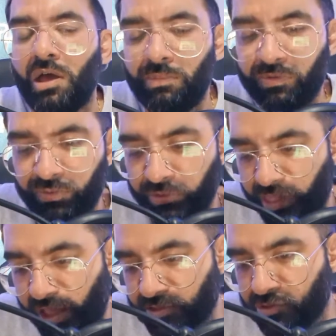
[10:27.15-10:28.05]
before
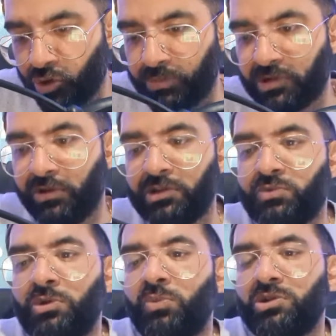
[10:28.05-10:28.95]
that stopped last
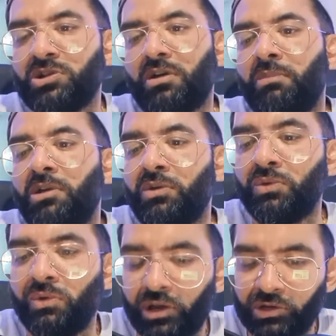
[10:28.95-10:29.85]
week with Chuck
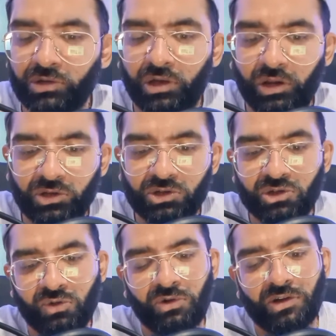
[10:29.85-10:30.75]
Minahan and
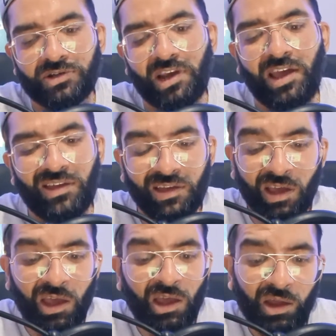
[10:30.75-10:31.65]
Sean Ashati,
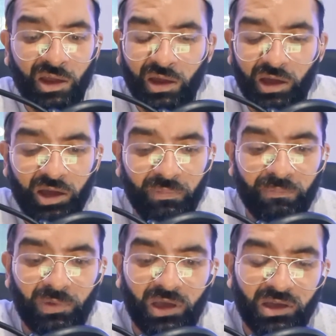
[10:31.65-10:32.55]

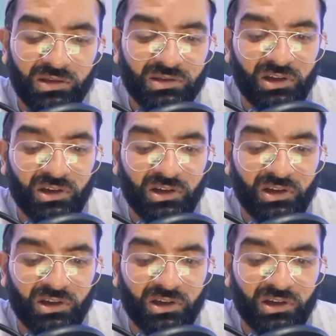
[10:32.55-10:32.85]
and